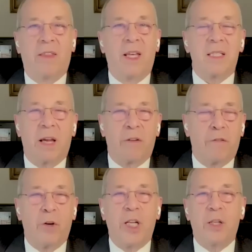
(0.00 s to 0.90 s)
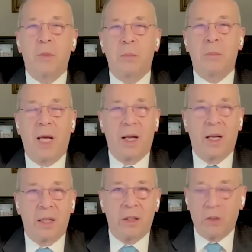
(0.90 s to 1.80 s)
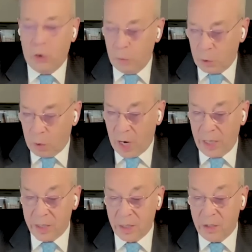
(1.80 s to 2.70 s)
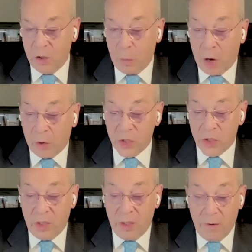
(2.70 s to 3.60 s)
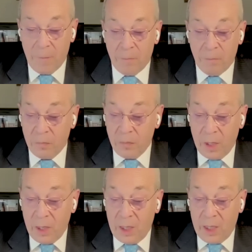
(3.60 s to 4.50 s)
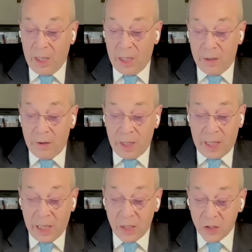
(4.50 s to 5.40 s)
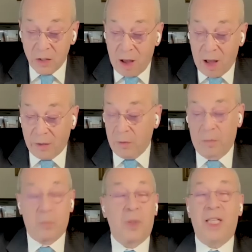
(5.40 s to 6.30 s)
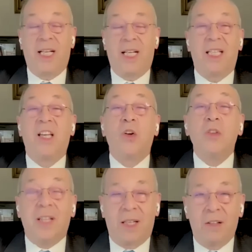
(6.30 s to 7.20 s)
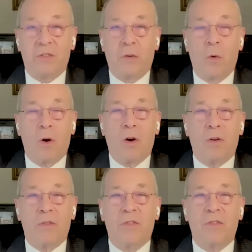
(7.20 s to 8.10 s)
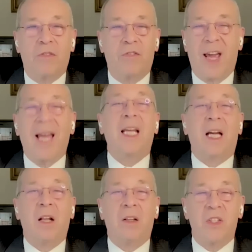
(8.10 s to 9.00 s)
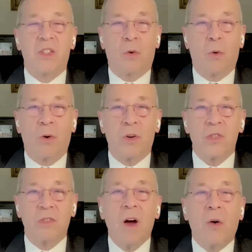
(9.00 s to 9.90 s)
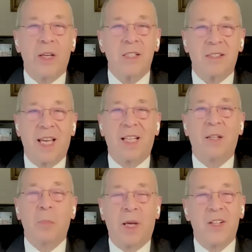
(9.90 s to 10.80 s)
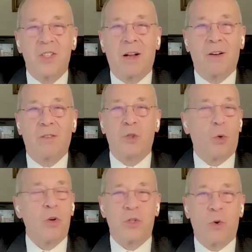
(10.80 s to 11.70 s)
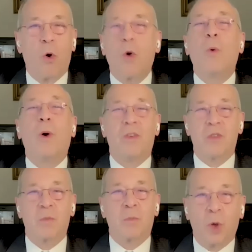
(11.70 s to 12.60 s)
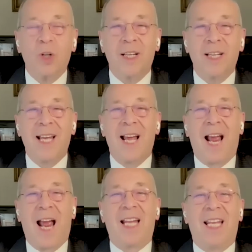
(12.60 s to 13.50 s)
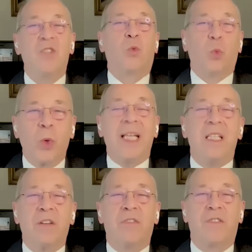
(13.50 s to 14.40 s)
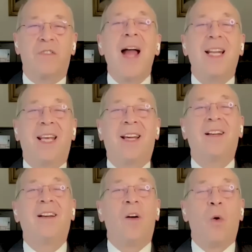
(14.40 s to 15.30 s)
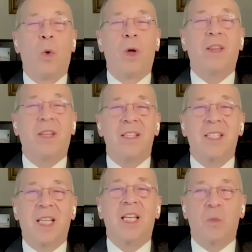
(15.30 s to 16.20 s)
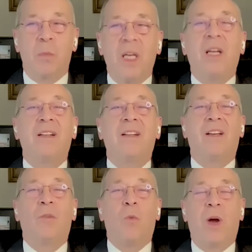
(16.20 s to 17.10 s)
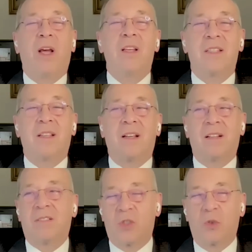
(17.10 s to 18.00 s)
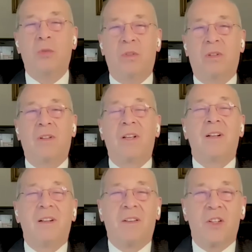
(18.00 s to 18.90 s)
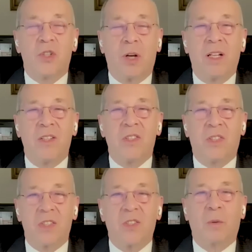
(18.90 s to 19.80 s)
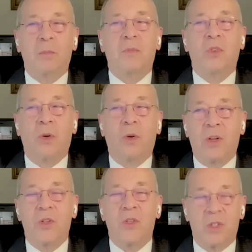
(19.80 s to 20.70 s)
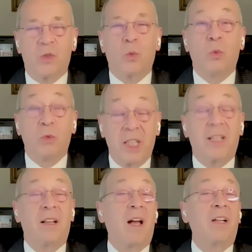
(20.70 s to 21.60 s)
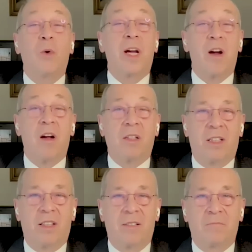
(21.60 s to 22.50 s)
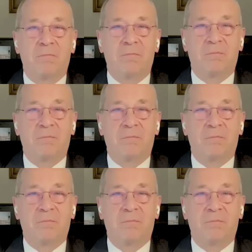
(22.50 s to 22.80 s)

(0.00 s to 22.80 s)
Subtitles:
things like freedom and human rights and democracy, he's not pleading guilty for failing on these scores. No, he's taken a page out of George Orwell's book, and he's redefining what these things mean in ways that suit the Chinese system. So there is really a lot going on here.